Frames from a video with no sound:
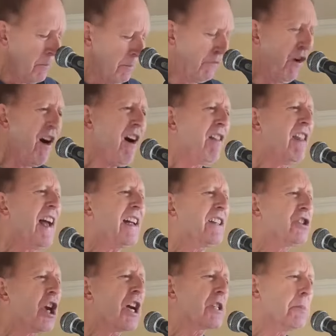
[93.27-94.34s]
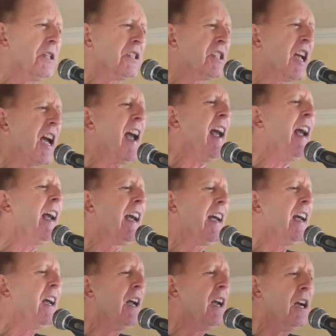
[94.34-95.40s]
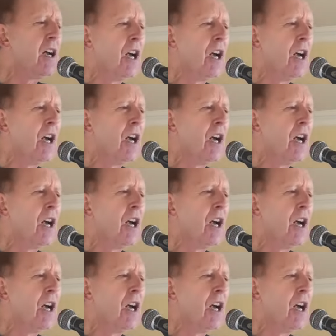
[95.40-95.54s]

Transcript: before that judgment day.